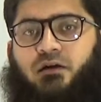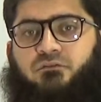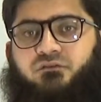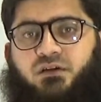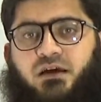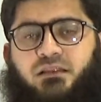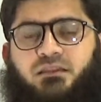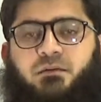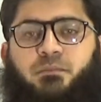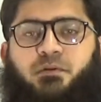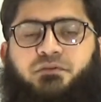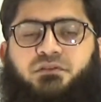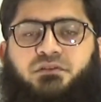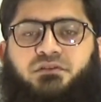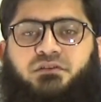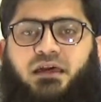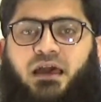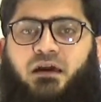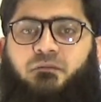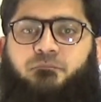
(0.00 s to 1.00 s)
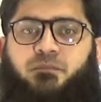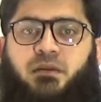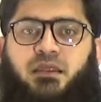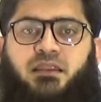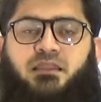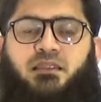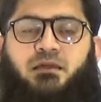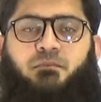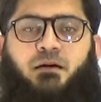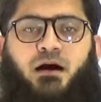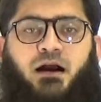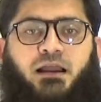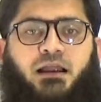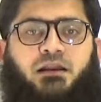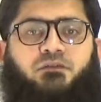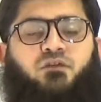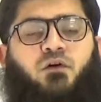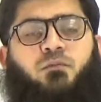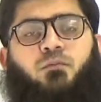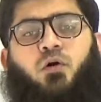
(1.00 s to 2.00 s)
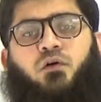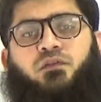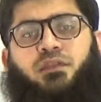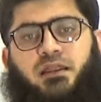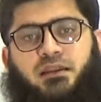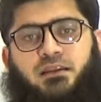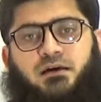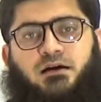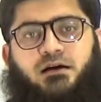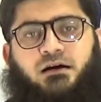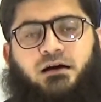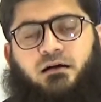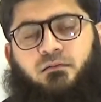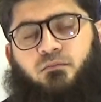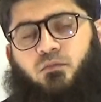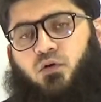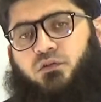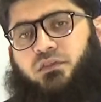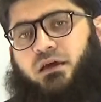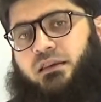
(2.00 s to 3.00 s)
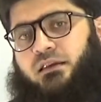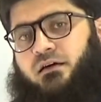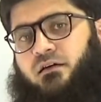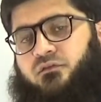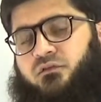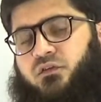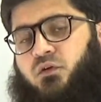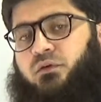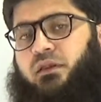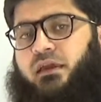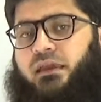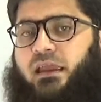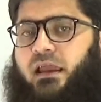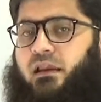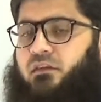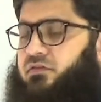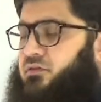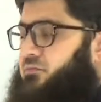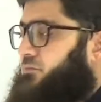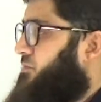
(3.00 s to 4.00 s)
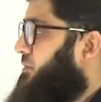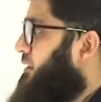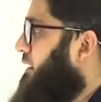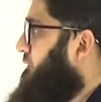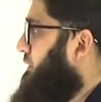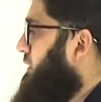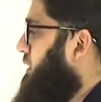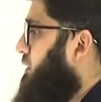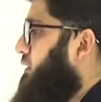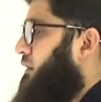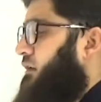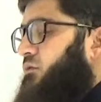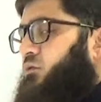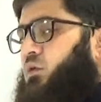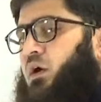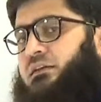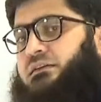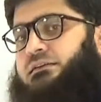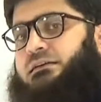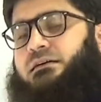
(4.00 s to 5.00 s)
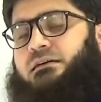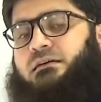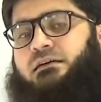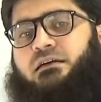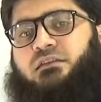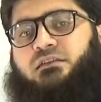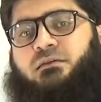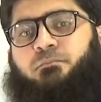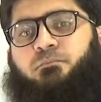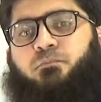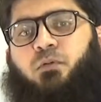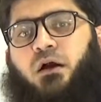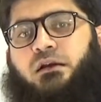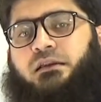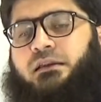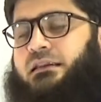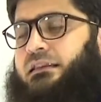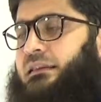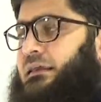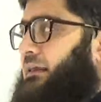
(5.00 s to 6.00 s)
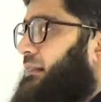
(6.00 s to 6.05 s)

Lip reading: done the business, have been in the market for more than few decades. What is important